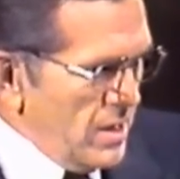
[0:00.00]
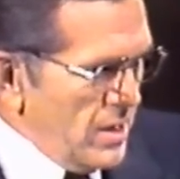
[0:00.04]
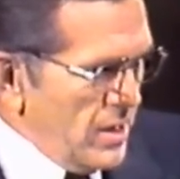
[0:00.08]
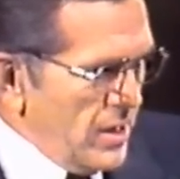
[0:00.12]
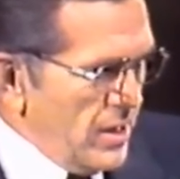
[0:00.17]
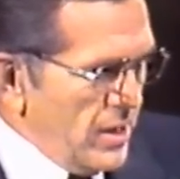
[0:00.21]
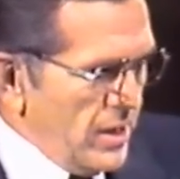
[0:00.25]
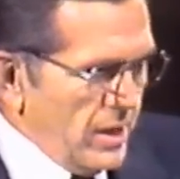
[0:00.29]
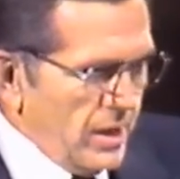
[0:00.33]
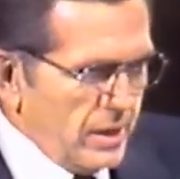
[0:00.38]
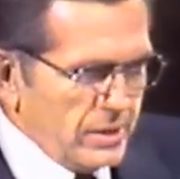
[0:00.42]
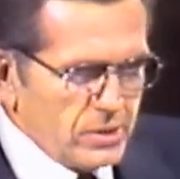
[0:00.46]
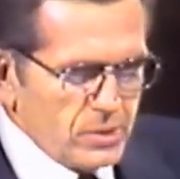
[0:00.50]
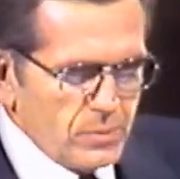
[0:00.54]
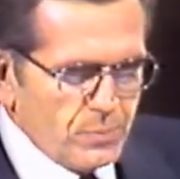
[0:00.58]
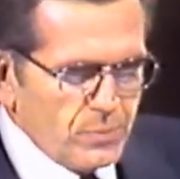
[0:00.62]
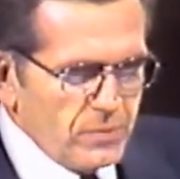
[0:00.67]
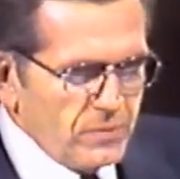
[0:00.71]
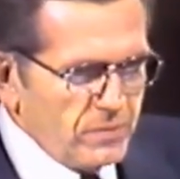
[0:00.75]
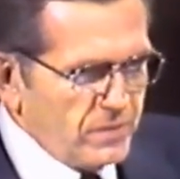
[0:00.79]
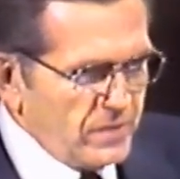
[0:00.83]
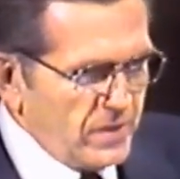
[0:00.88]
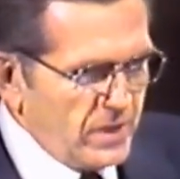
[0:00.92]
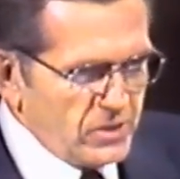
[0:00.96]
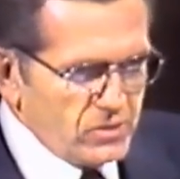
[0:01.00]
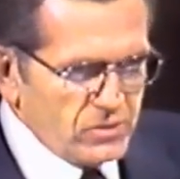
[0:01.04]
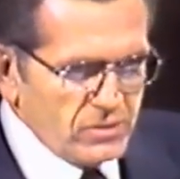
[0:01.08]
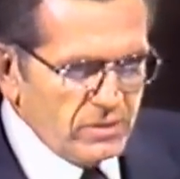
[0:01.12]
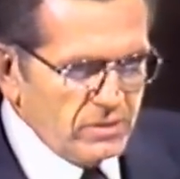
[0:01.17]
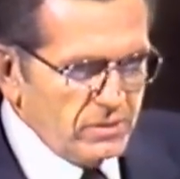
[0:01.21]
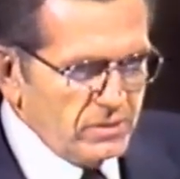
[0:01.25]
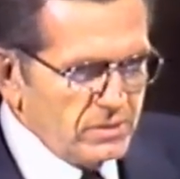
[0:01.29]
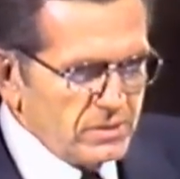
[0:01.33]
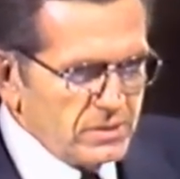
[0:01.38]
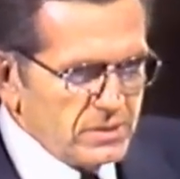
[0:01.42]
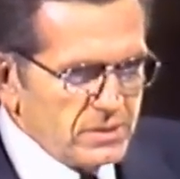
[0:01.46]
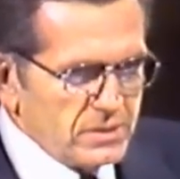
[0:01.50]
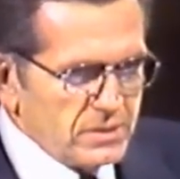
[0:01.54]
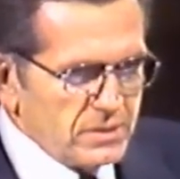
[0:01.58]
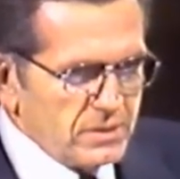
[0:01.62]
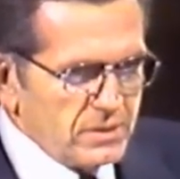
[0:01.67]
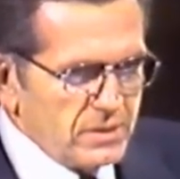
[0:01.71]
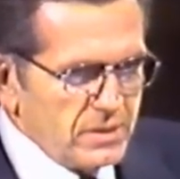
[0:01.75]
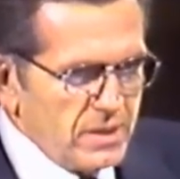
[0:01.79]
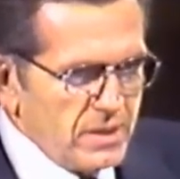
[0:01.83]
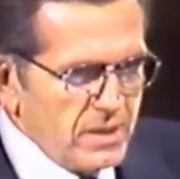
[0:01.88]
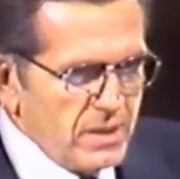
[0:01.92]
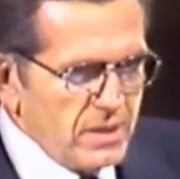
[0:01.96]
not to professionals,
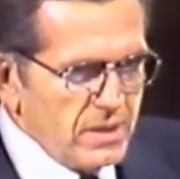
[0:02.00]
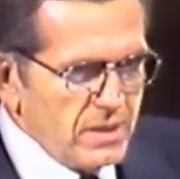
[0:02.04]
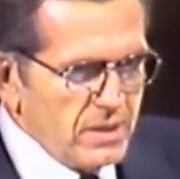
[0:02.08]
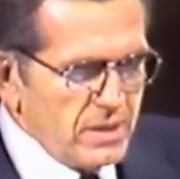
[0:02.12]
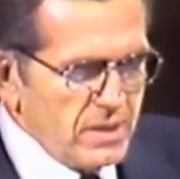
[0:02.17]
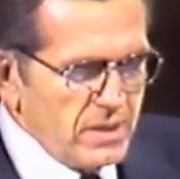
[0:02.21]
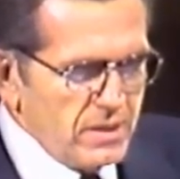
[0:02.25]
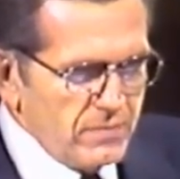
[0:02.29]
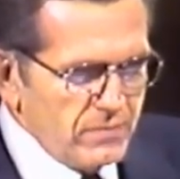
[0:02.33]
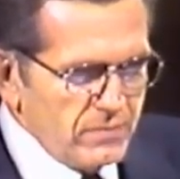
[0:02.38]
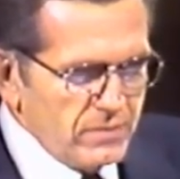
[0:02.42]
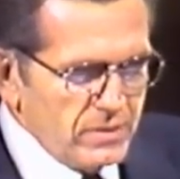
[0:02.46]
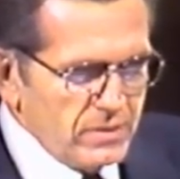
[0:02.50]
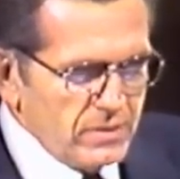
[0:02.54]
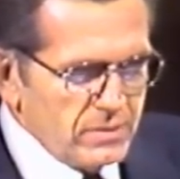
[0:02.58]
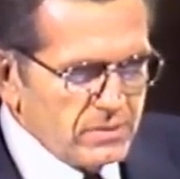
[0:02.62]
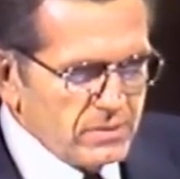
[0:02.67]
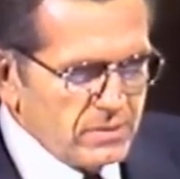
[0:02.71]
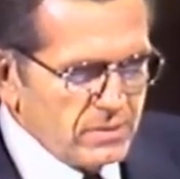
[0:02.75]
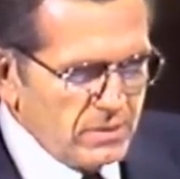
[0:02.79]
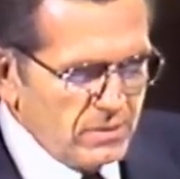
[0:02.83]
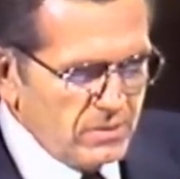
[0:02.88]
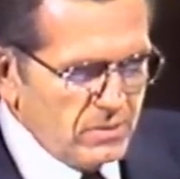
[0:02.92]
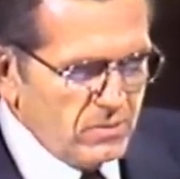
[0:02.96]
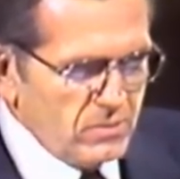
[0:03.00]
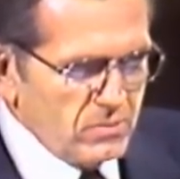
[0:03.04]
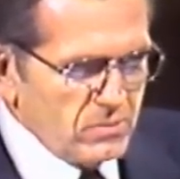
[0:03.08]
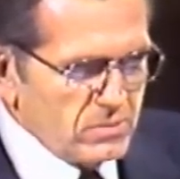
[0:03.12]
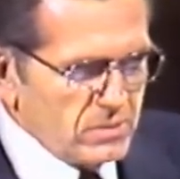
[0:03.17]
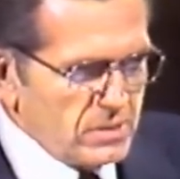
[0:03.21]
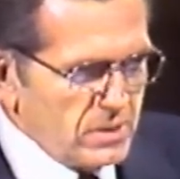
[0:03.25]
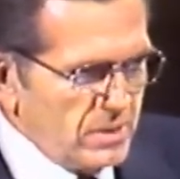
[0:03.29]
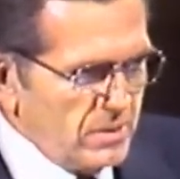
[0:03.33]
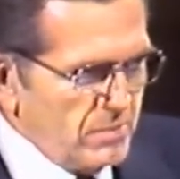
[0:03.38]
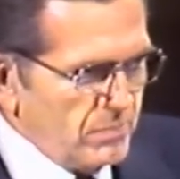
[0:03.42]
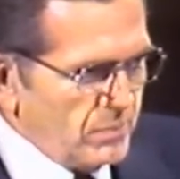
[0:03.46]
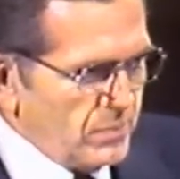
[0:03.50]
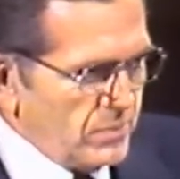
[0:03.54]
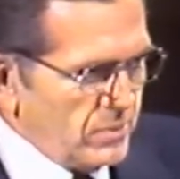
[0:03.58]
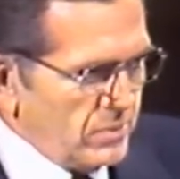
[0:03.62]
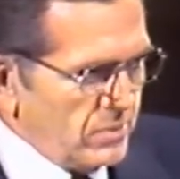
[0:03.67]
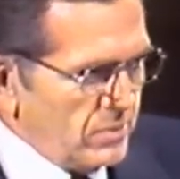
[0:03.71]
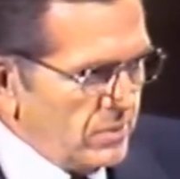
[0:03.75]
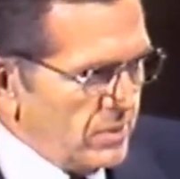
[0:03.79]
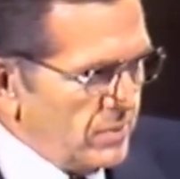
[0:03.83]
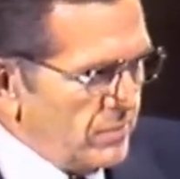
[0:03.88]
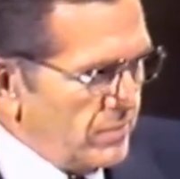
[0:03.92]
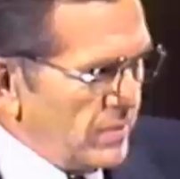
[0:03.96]
even to those
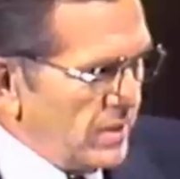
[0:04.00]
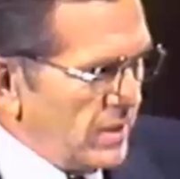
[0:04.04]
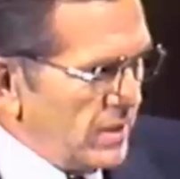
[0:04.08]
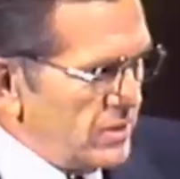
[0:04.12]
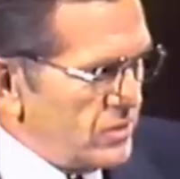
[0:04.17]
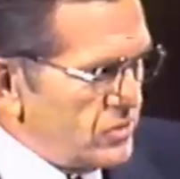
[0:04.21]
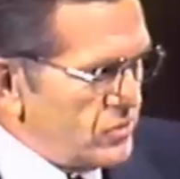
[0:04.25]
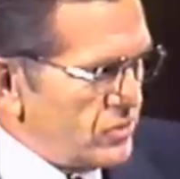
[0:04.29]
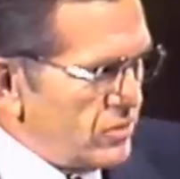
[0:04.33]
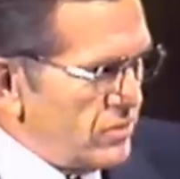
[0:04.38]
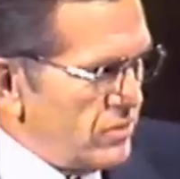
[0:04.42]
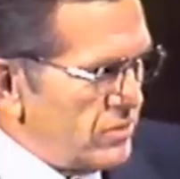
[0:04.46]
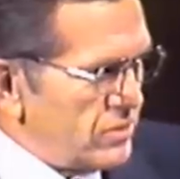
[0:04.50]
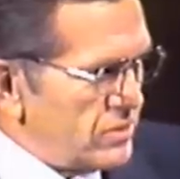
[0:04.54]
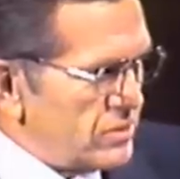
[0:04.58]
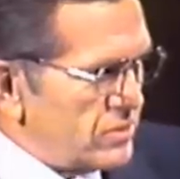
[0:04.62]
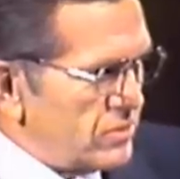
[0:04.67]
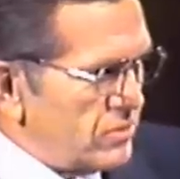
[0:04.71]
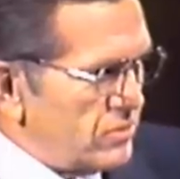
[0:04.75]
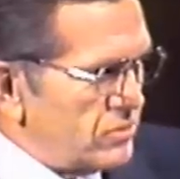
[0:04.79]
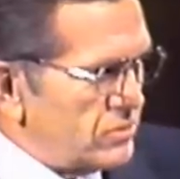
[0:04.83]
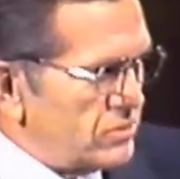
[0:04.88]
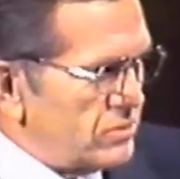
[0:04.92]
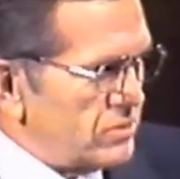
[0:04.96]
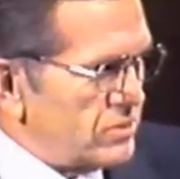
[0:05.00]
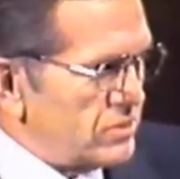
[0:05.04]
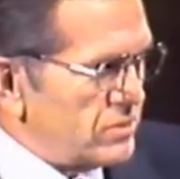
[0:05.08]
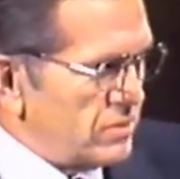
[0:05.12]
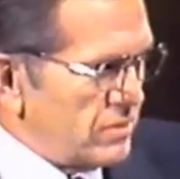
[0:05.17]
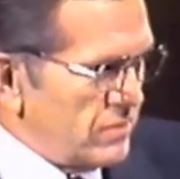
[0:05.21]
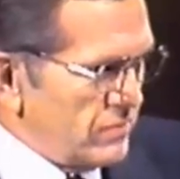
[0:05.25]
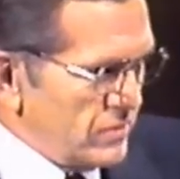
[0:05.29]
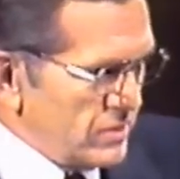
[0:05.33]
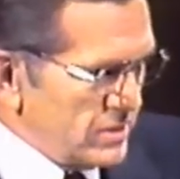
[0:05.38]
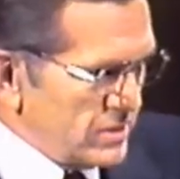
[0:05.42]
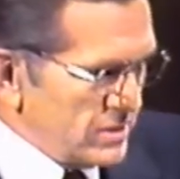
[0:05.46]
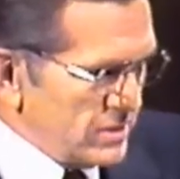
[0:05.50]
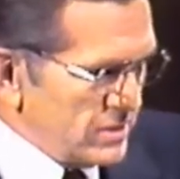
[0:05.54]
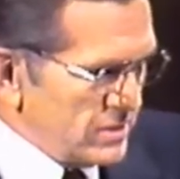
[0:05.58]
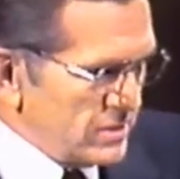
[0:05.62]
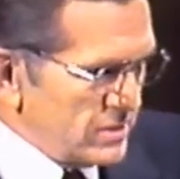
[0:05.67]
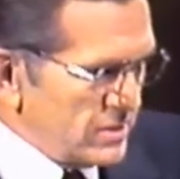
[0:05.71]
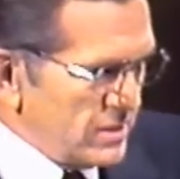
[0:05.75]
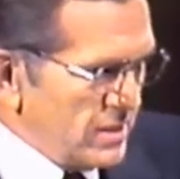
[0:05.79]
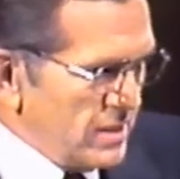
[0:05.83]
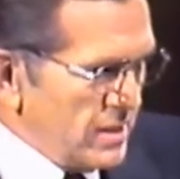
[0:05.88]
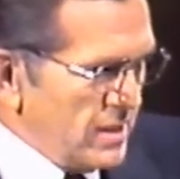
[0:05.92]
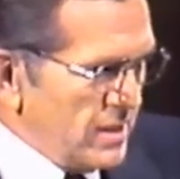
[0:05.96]
employed by church social
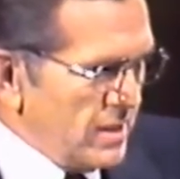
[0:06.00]
services.